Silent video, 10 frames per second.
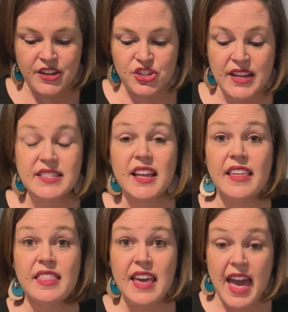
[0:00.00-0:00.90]
Just
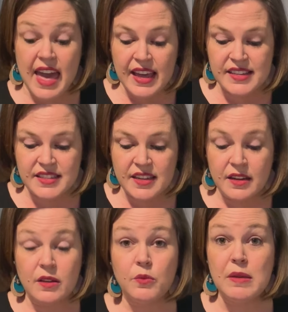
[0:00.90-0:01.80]
like the eggs,
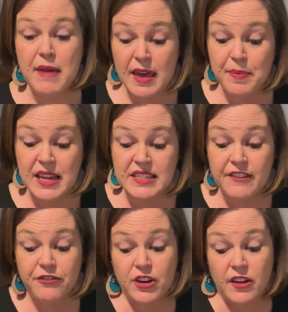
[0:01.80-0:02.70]
we may be
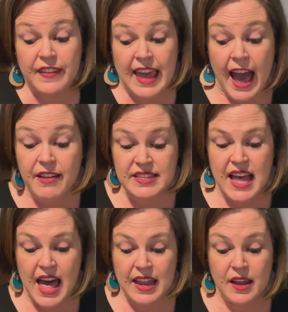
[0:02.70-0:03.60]
different on the
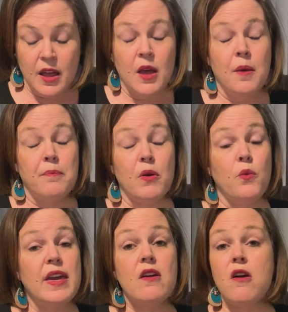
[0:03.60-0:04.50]
outside, but
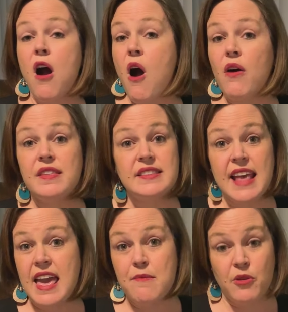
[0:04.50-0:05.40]
we are all the
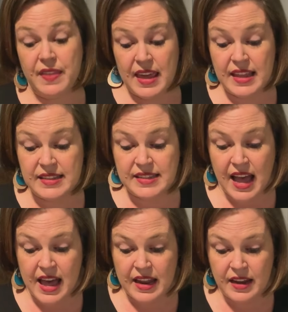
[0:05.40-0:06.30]
same on the
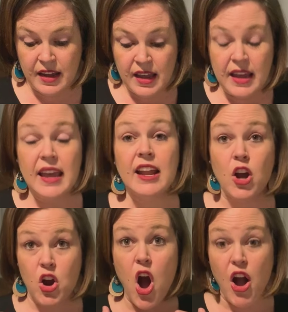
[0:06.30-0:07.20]
inside, in
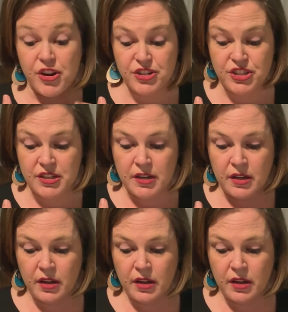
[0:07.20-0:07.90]
our hearts.